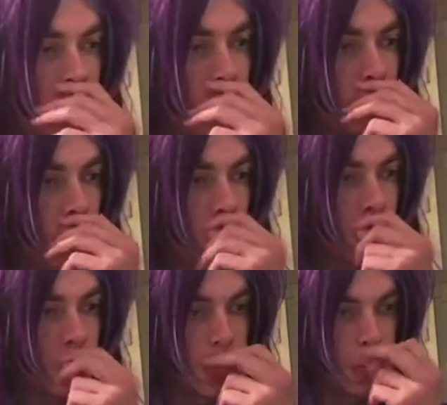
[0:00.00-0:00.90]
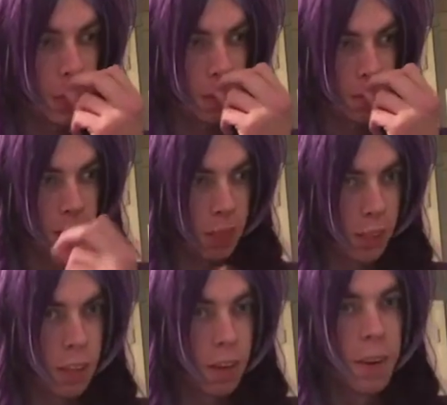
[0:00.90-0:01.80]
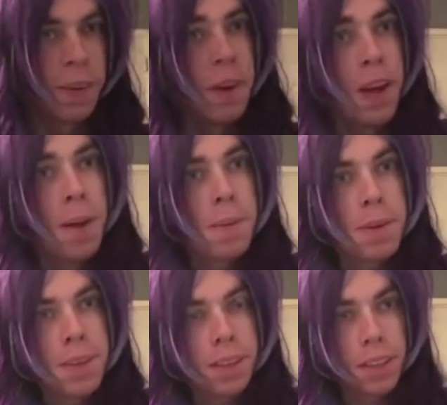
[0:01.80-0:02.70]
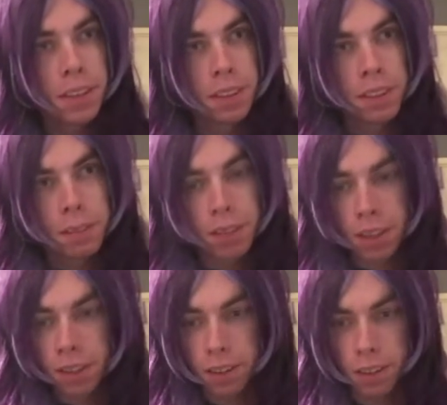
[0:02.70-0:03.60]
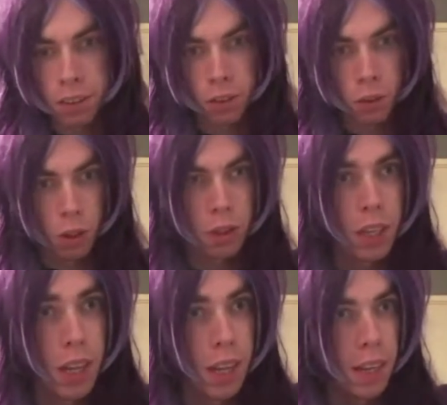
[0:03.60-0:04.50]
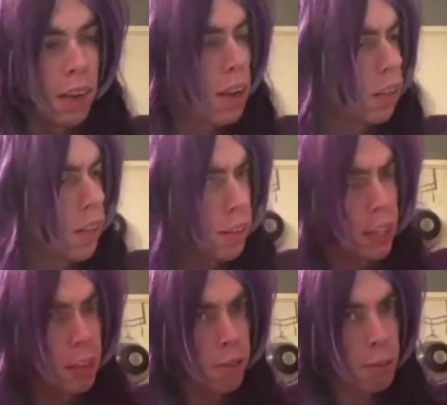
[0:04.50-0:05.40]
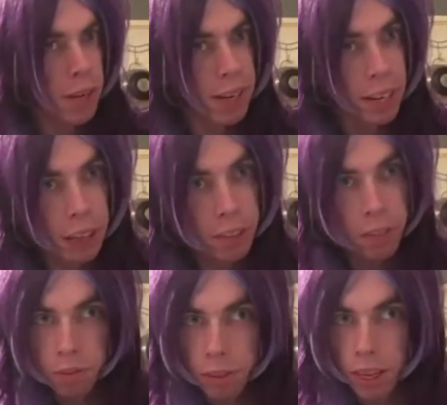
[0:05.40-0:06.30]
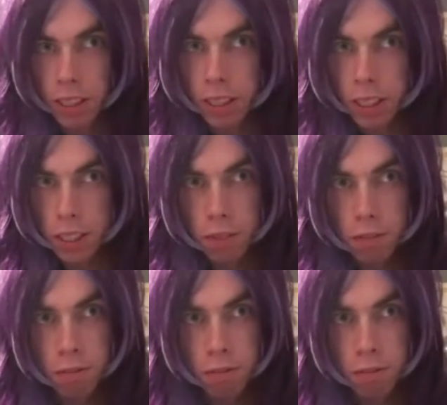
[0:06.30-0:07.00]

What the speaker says: I don't know what his actions are actually. But the Dullahan he cannot get after him. I see